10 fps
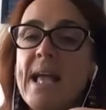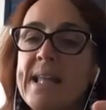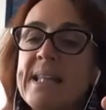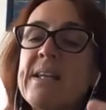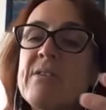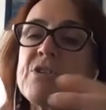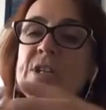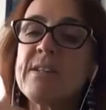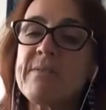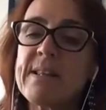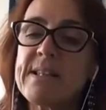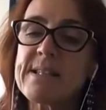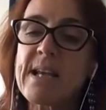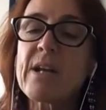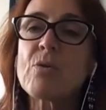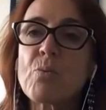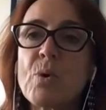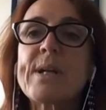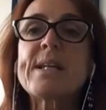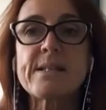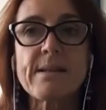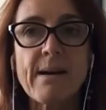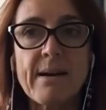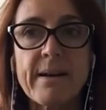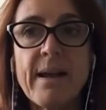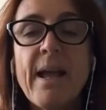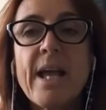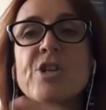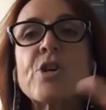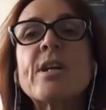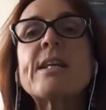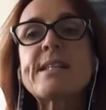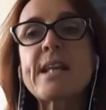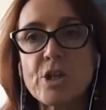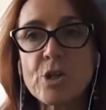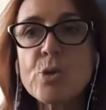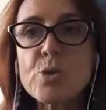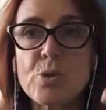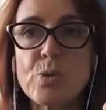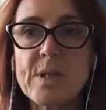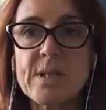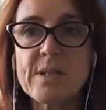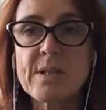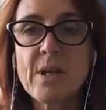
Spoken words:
And here in Geneva, this kind of work is done, and journalists are used to it.